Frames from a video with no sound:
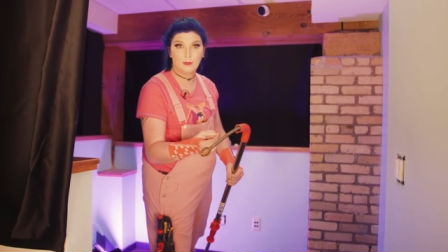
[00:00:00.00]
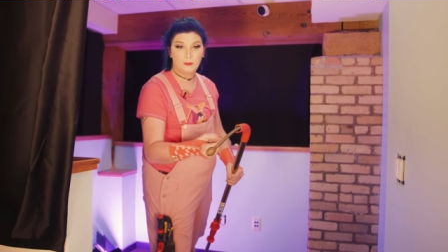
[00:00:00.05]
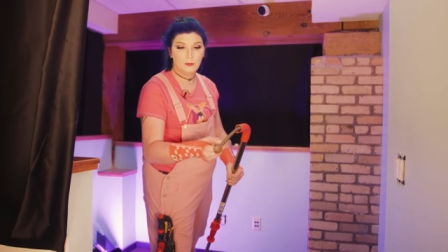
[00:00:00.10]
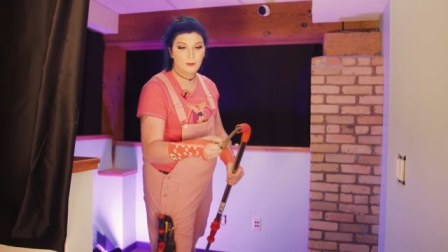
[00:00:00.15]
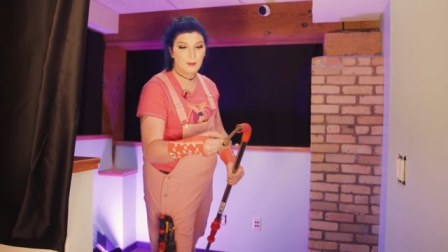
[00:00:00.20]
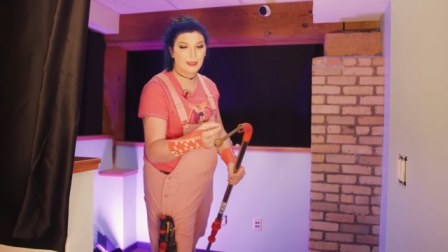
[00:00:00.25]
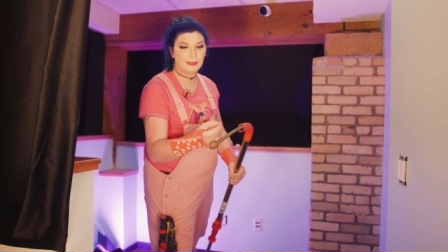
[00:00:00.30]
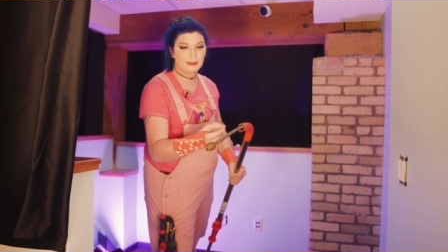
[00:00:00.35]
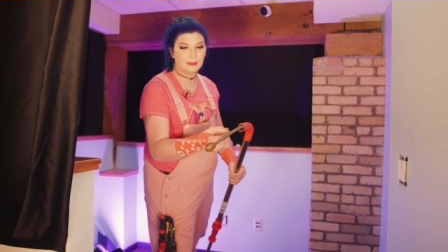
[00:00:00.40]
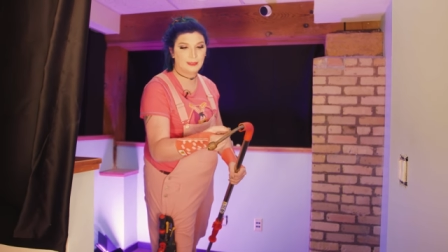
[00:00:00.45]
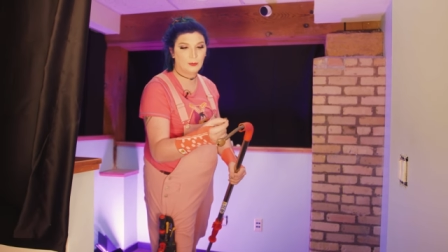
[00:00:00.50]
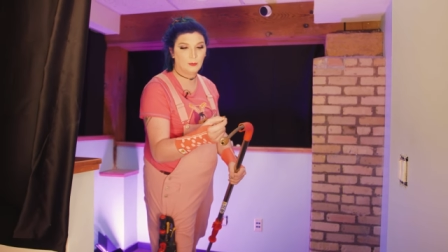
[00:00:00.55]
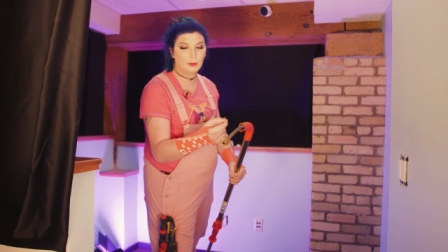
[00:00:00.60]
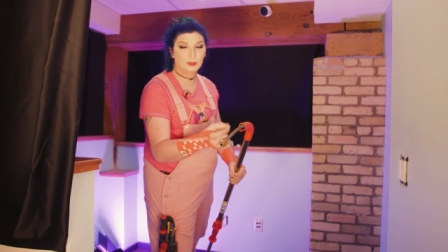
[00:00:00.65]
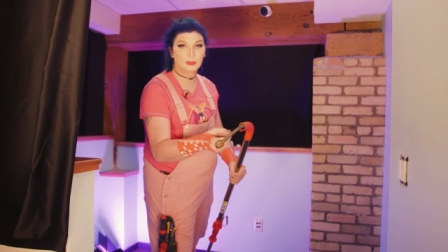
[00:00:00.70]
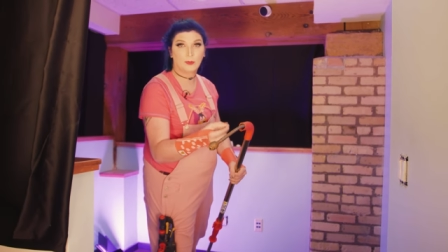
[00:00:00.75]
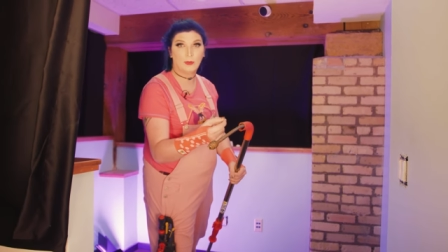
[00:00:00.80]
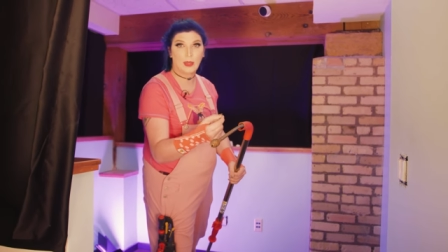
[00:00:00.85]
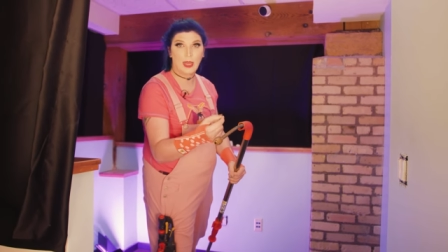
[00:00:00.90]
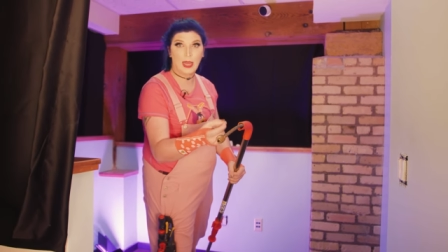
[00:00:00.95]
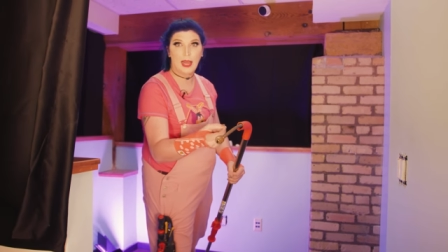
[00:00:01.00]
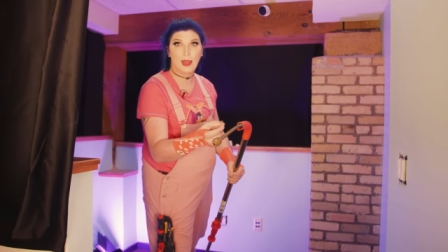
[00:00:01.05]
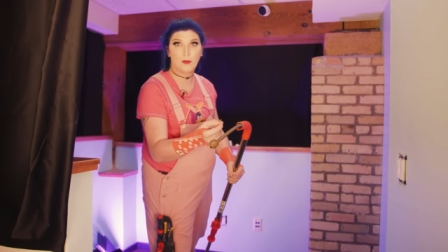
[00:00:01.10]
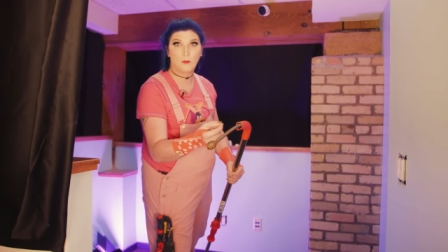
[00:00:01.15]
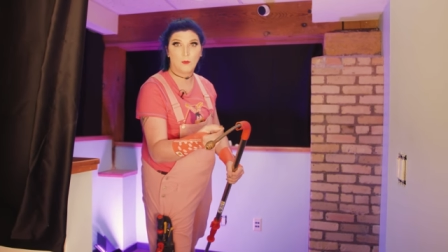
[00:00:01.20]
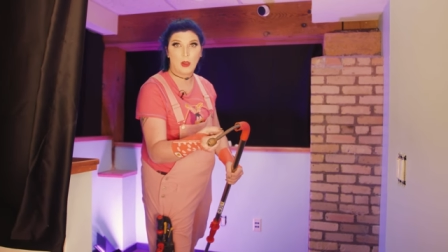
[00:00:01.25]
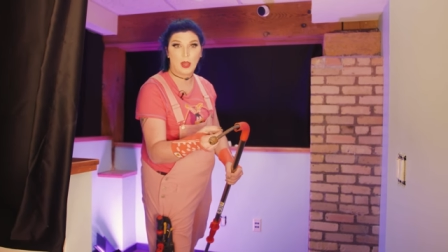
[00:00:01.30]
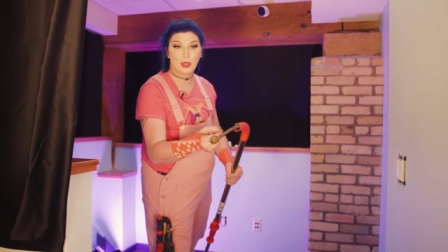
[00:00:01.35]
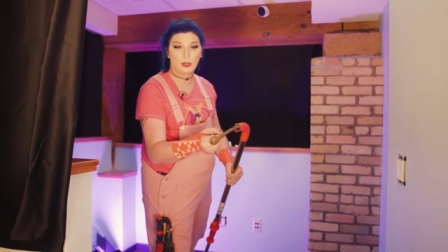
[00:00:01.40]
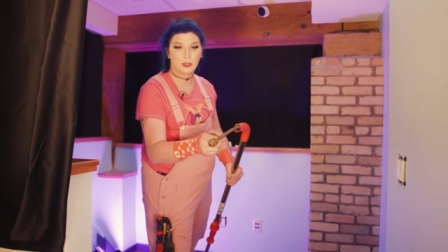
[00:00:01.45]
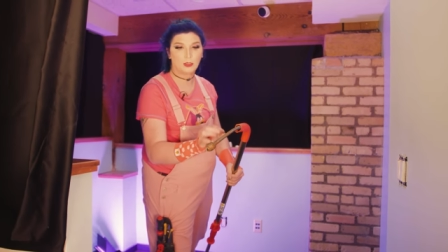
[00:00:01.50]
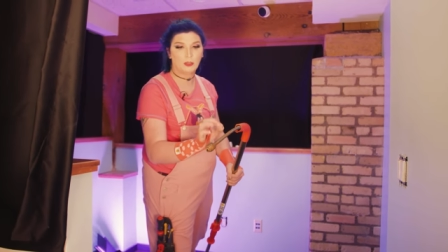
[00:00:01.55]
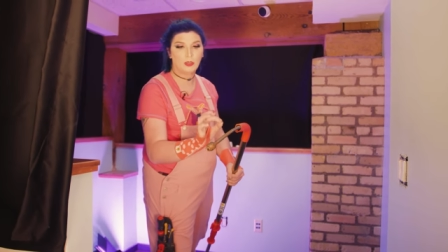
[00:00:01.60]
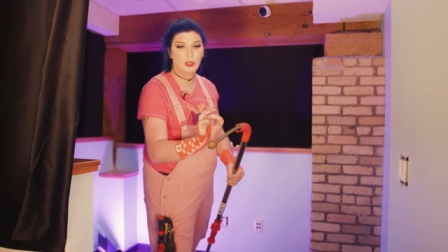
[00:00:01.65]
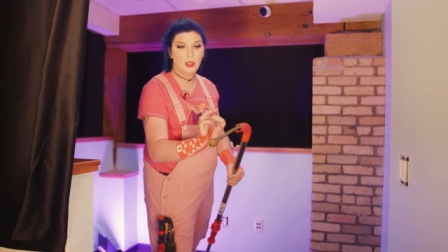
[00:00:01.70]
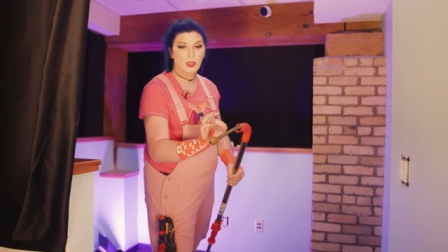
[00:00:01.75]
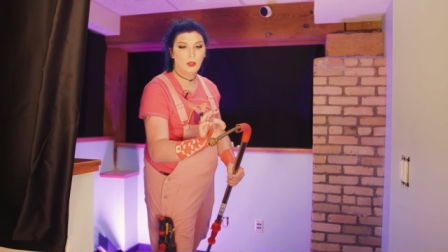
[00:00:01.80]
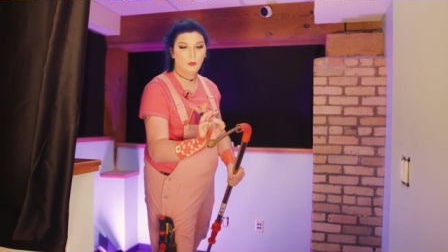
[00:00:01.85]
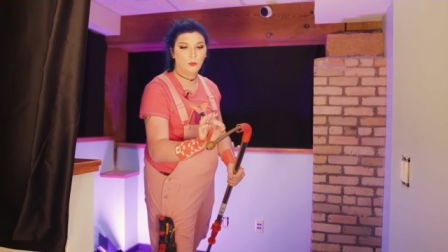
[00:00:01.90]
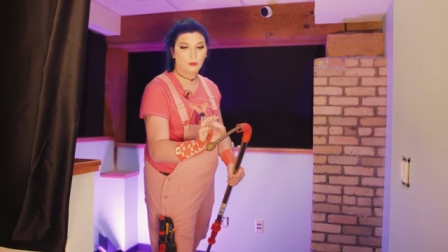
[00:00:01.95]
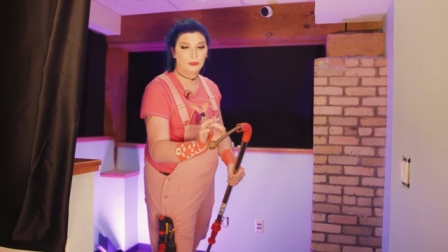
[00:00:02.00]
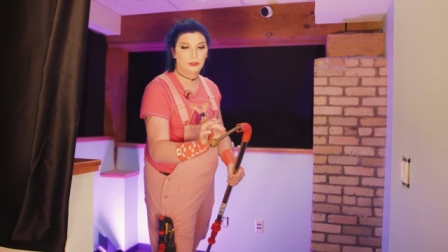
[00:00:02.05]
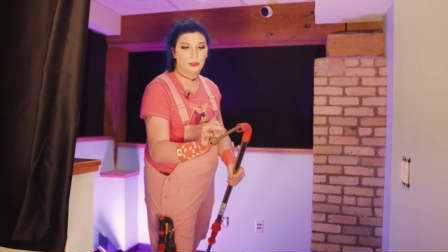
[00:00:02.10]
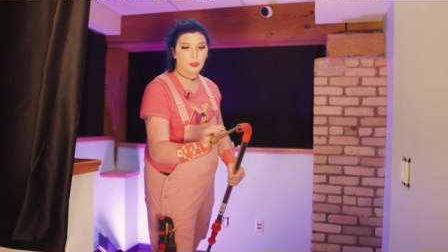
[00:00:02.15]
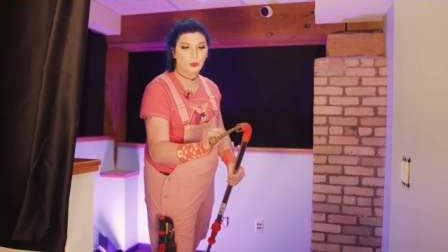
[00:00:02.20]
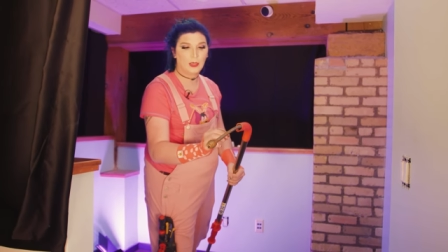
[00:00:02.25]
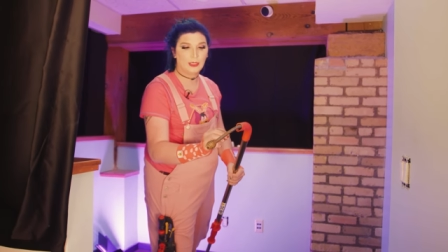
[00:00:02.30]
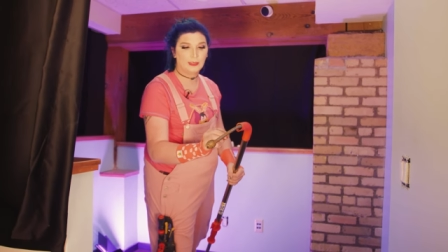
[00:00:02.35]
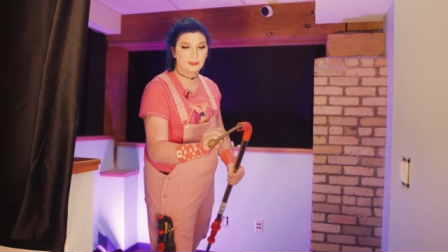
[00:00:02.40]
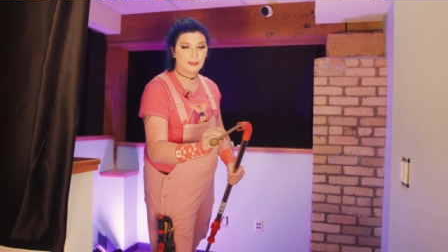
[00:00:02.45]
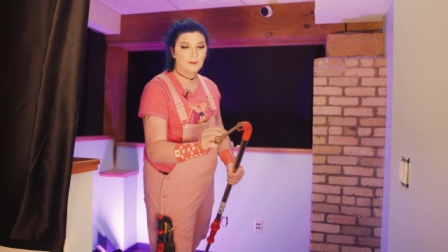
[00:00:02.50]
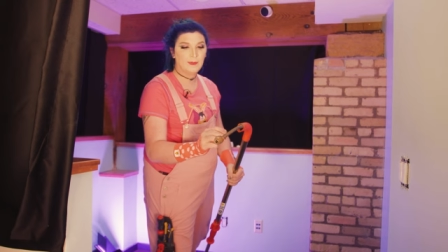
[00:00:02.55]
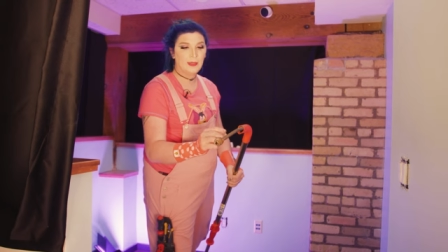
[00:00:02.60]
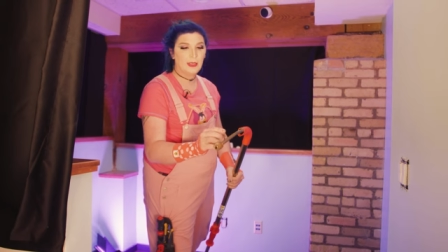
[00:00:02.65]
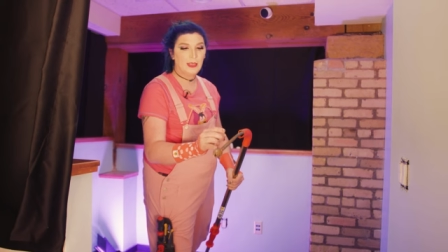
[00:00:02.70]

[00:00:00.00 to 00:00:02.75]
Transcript: mixed in with some hot water will do it.